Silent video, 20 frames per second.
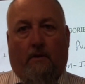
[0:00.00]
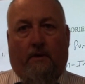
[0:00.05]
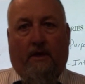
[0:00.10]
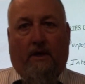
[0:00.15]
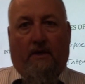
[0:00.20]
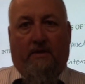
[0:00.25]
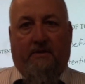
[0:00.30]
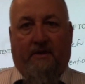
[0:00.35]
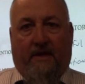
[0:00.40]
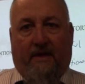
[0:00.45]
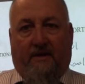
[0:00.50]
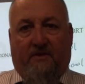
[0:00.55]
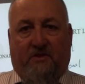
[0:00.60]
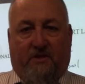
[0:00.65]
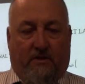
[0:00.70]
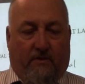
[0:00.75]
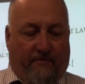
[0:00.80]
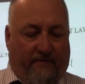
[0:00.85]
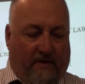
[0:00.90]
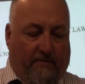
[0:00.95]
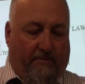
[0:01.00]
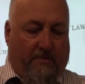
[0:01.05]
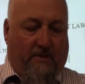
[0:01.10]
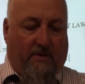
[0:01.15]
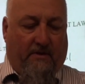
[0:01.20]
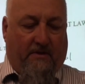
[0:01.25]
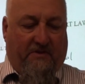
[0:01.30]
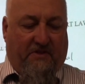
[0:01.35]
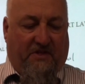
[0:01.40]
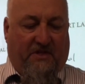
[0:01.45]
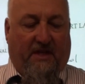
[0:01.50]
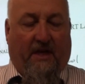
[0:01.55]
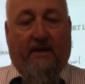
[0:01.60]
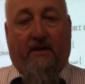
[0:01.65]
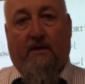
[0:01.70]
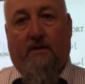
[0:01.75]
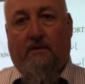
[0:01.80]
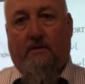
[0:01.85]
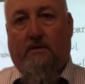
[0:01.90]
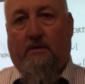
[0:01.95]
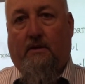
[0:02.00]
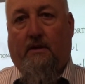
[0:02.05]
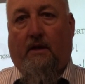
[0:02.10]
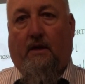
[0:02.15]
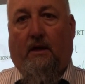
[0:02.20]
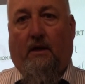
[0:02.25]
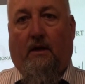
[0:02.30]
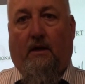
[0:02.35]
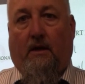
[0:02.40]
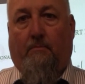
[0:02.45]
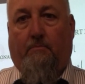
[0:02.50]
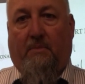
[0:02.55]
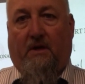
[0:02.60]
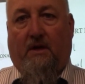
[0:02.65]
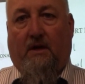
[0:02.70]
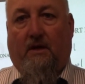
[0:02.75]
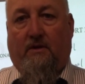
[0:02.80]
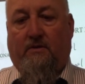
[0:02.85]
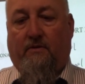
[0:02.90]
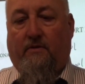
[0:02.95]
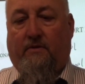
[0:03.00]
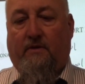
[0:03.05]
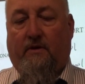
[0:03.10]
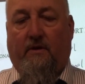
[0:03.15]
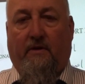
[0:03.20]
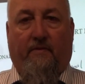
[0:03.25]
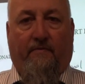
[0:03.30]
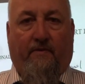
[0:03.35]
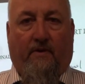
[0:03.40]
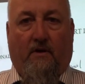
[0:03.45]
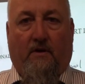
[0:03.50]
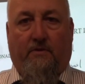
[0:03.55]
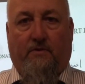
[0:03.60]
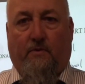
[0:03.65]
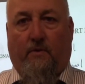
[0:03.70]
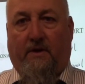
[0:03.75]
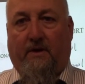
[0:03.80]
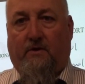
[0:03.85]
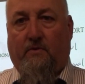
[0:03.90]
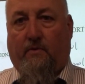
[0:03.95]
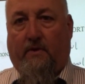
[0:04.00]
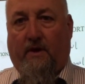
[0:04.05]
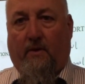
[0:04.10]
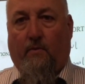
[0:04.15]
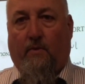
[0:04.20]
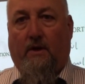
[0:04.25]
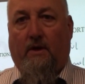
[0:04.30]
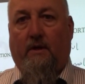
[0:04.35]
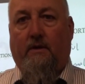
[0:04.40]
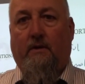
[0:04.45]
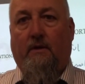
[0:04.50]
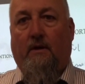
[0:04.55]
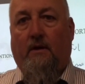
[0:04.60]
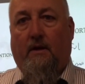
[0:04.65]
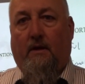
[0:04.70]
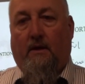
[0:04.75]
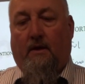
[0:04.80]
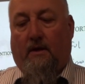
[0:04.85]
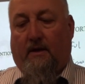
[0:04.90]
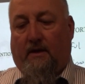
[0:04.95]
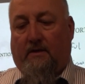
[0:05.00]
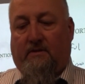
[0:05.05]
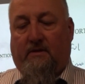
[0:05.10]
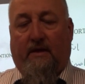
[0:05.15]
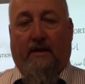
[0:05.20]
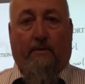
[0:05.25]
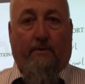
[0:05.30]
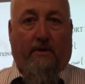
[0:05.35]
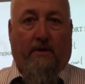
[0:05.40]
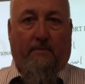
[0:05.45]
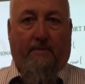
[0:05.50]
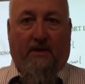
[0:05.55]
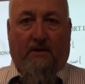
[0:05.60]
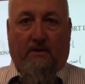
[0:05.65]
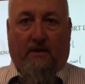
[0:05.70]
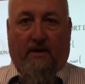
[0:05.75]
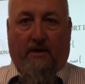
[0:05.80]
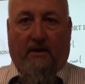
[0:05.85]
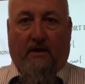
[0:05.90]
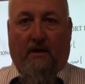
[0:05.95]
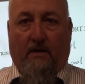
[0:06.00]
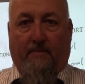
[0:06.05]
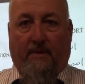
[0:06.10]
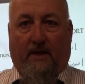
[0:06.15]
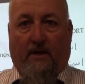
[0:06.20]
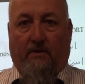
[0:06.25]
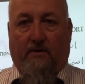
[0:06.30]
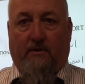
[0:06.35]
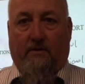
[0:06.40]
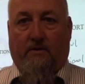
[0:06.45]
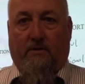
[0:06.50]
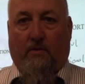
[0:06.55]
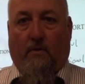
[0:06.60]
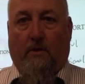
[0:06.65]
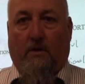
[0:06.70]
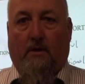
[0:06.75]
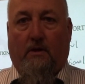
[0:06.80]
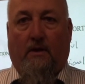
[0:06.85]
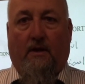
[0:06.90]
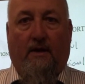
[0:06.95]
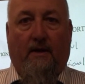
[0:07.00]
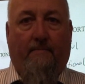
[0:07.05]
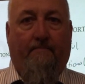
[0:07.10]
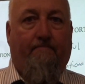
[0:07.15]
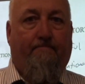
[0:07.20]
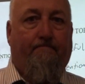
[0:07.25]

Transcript: Okay, today is November 2nd, and BA 230, Fall 2021, and today we're going to be talking about tort law.